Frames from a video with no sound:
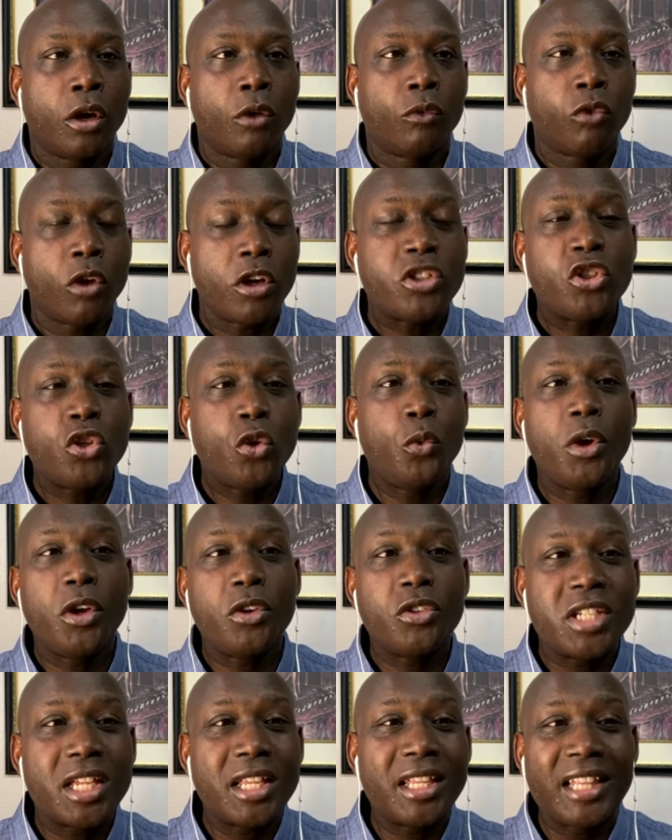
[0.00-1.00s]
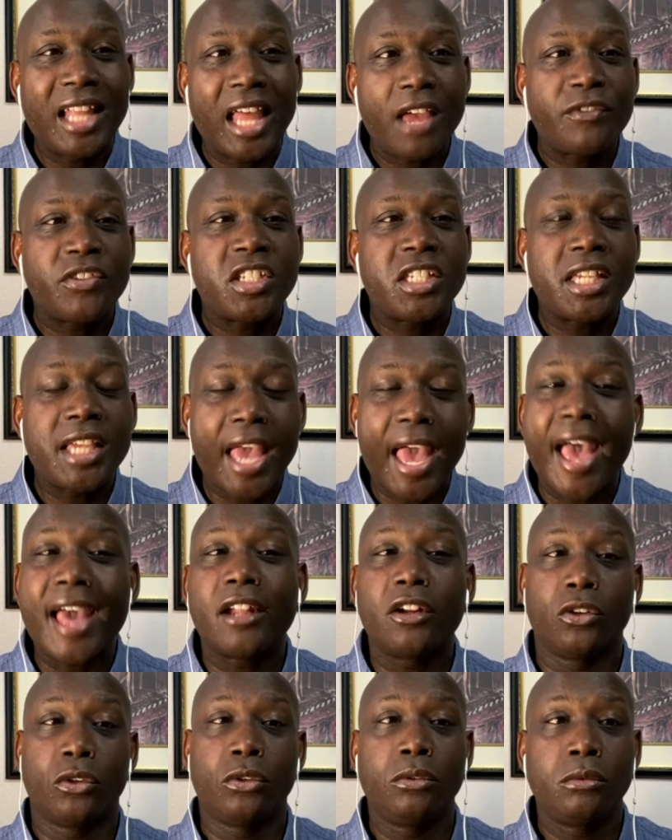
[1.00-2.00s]
Russell Wilson left
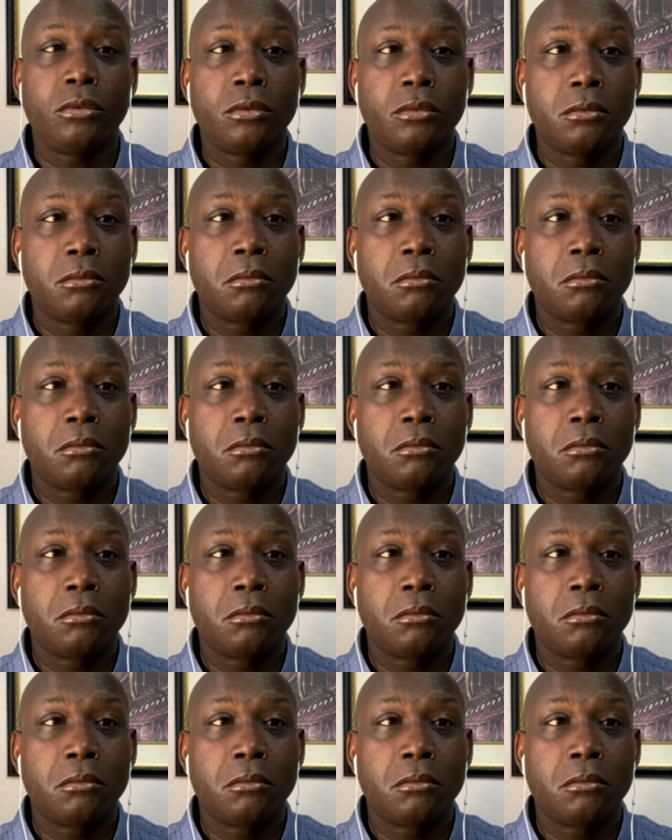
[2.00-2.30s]
Seattle